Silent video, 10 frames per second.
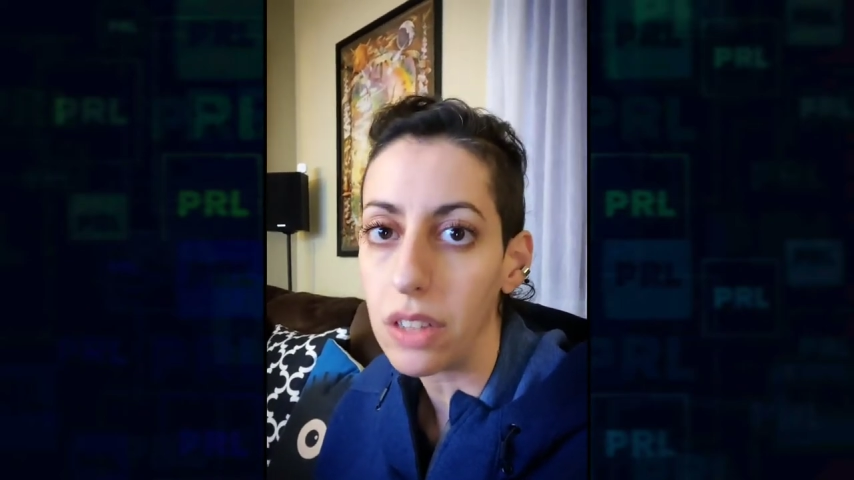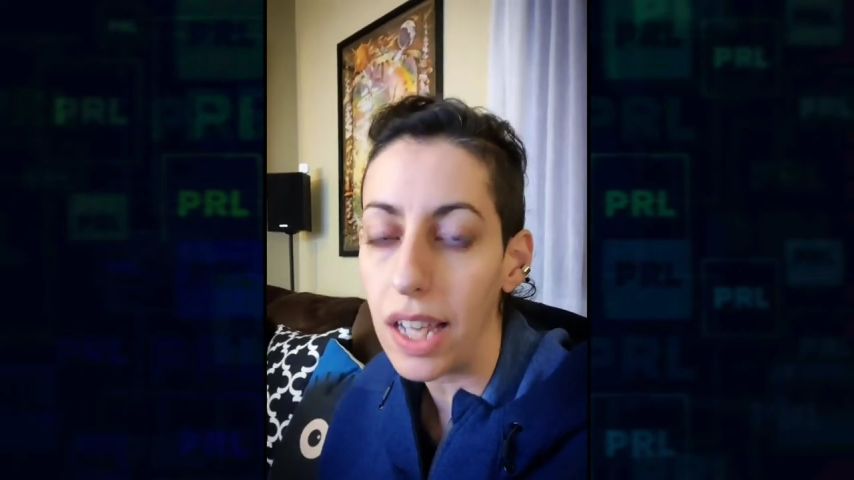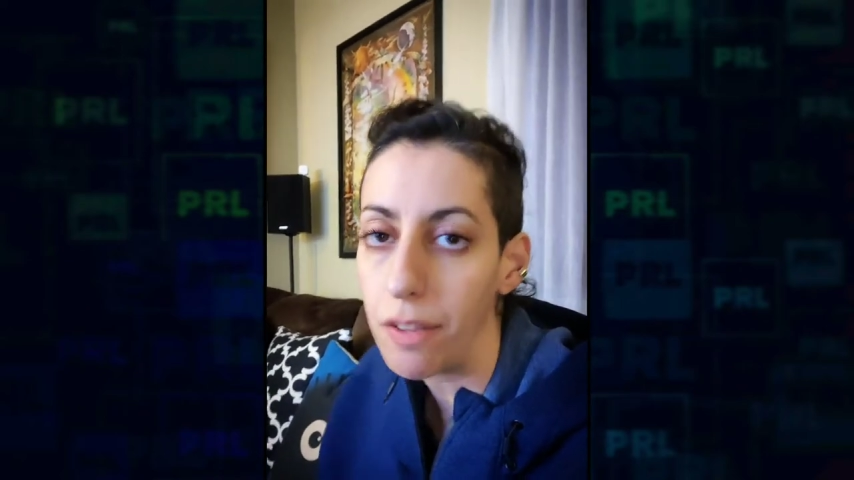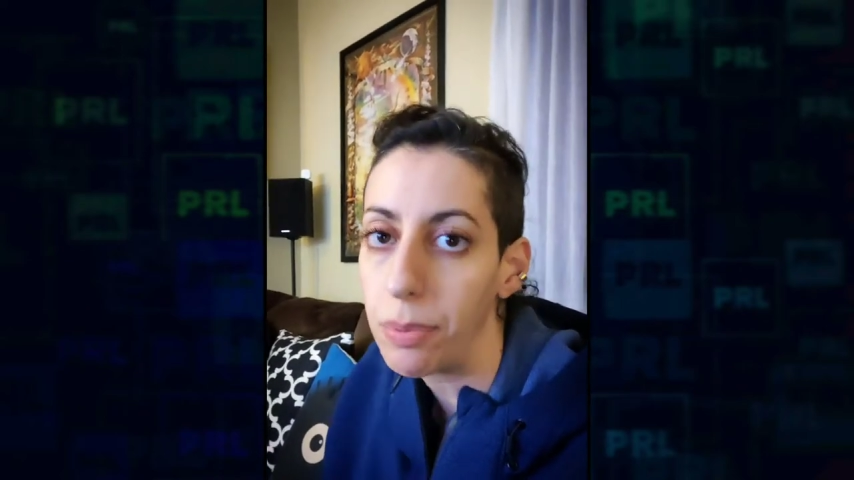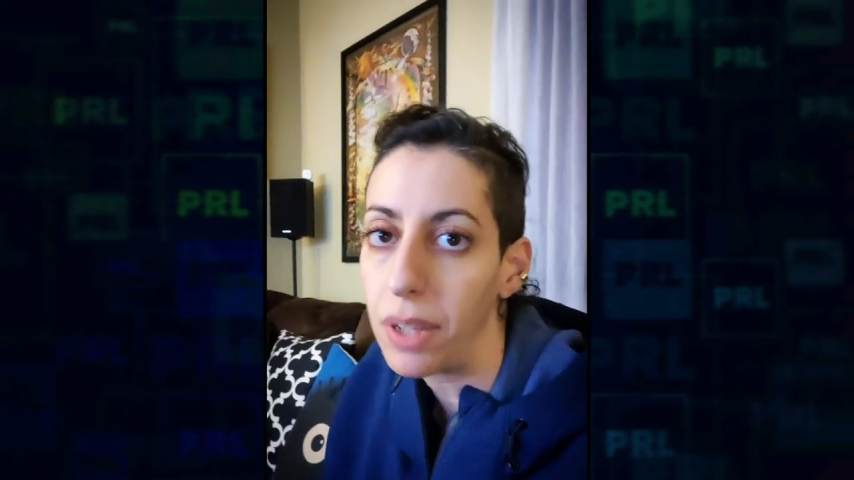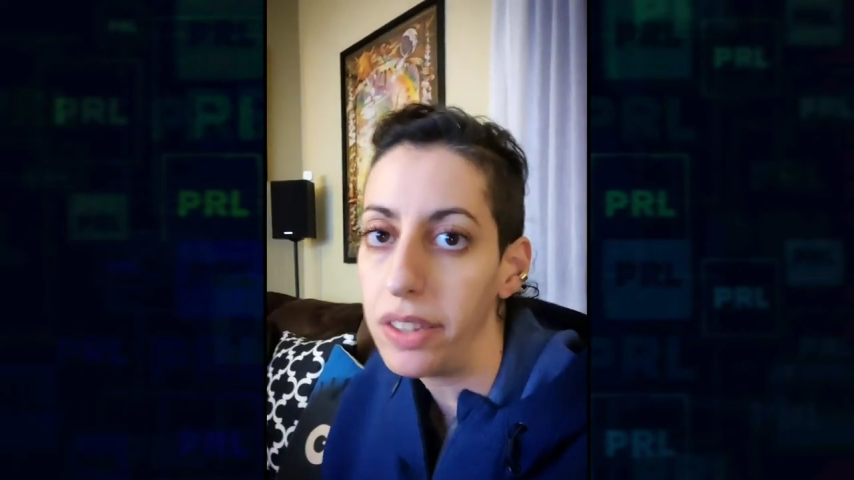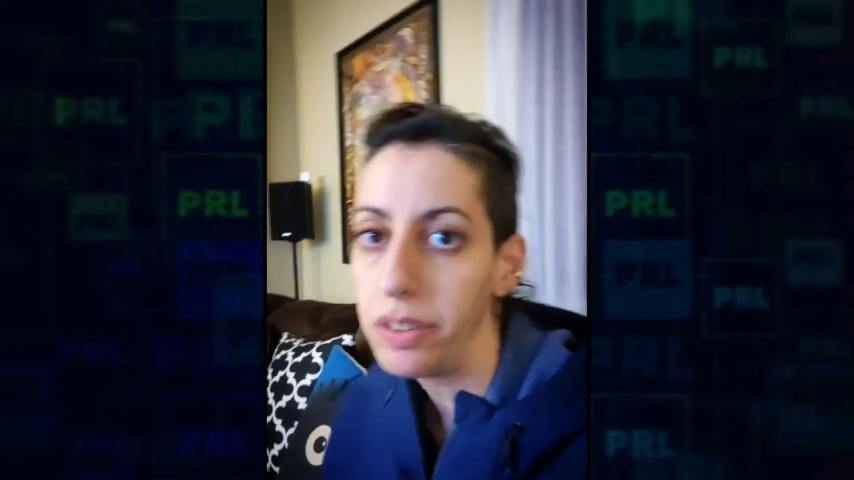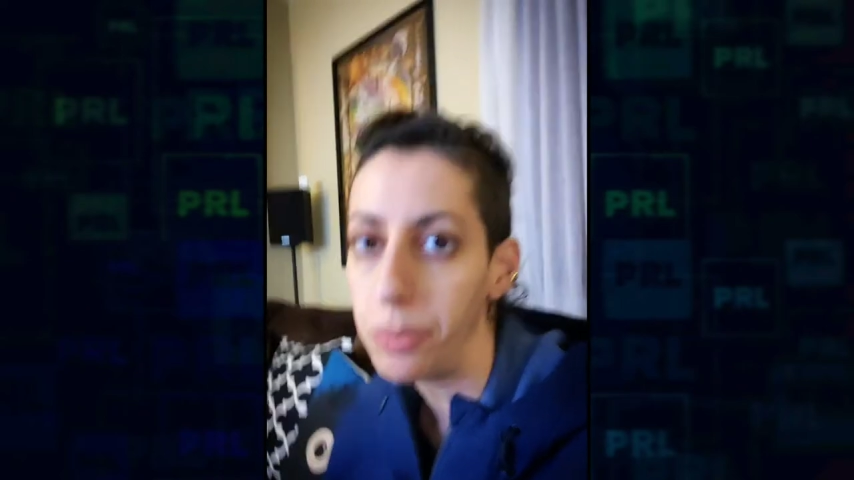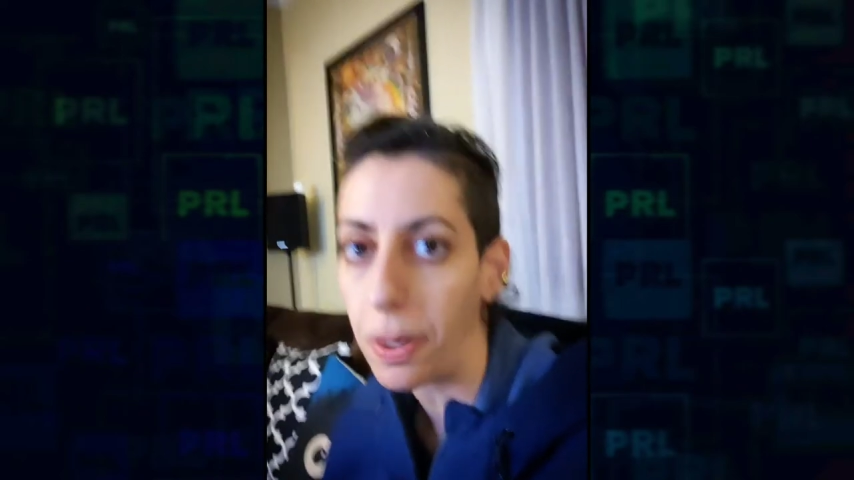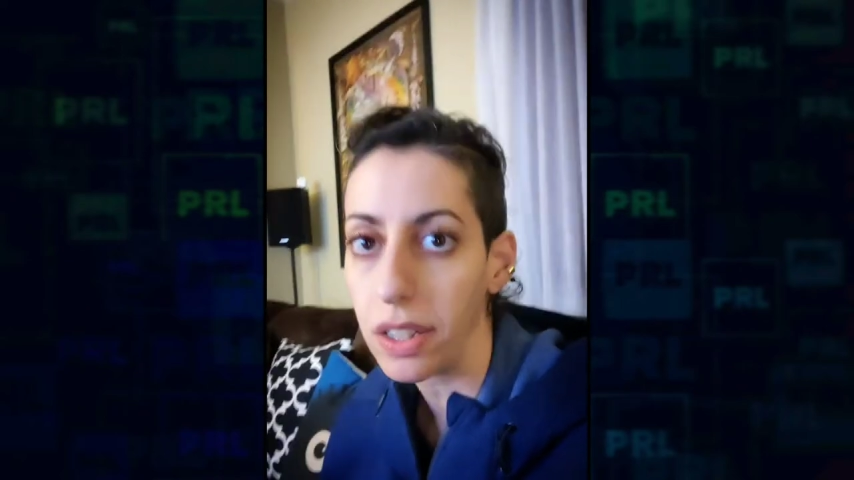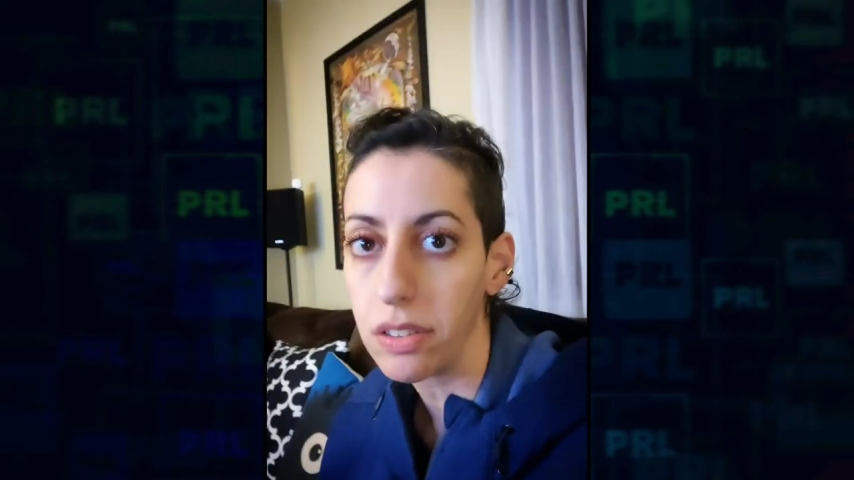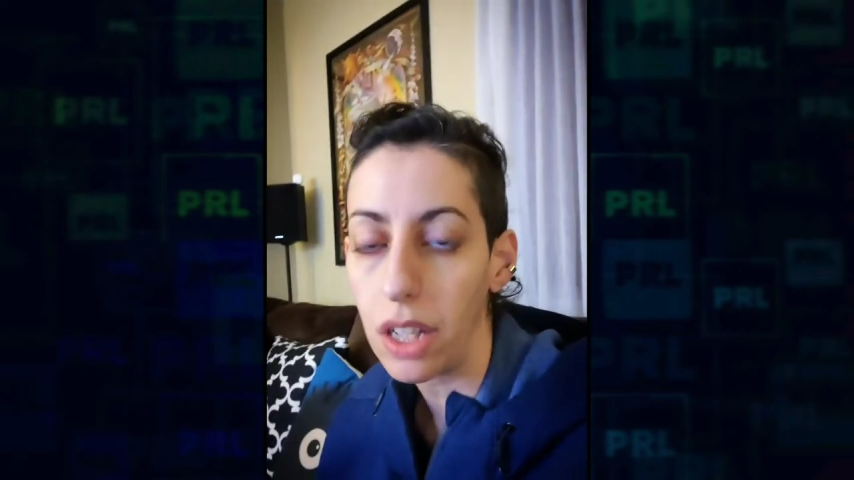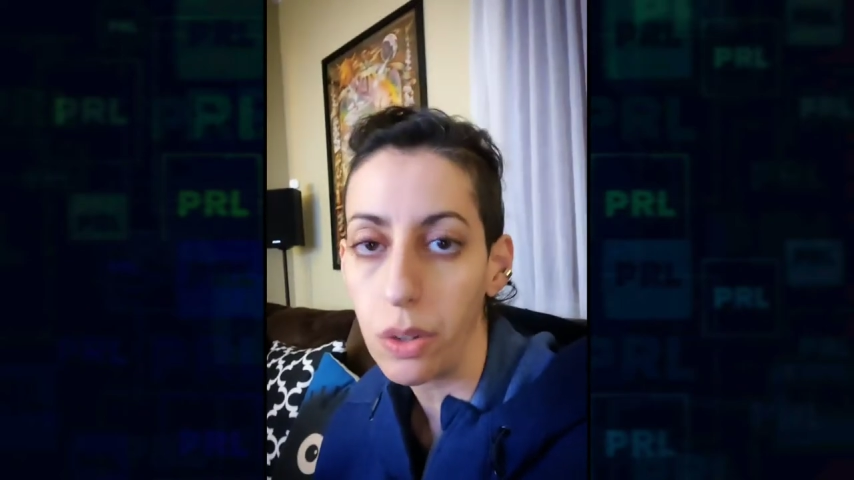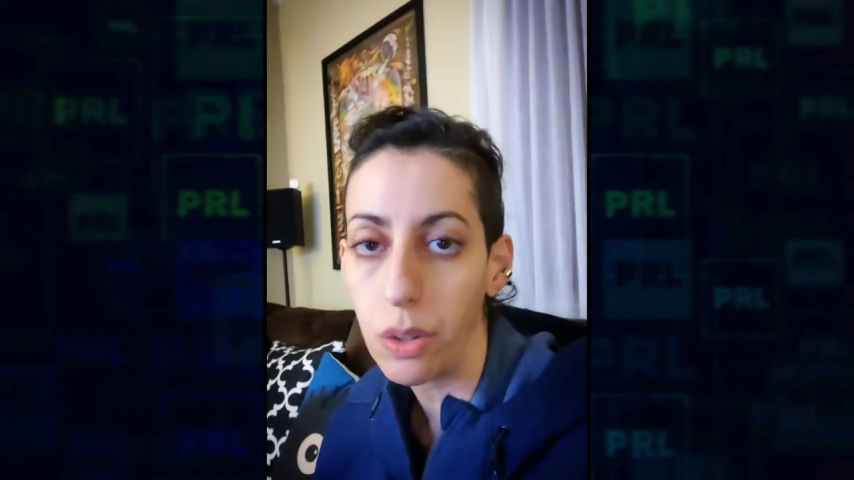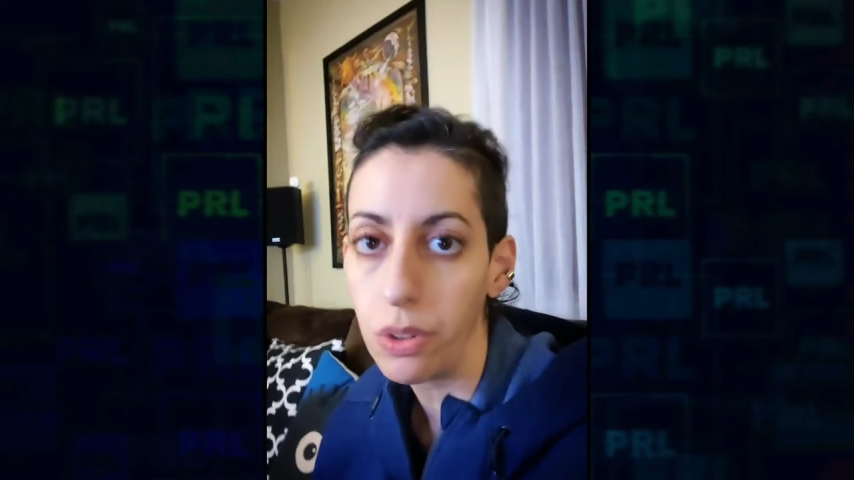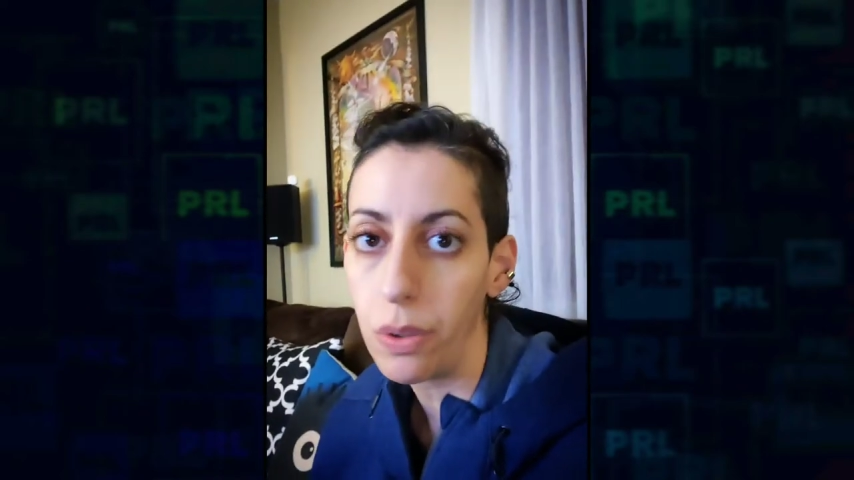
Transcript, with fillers: I have blind spots. I don't know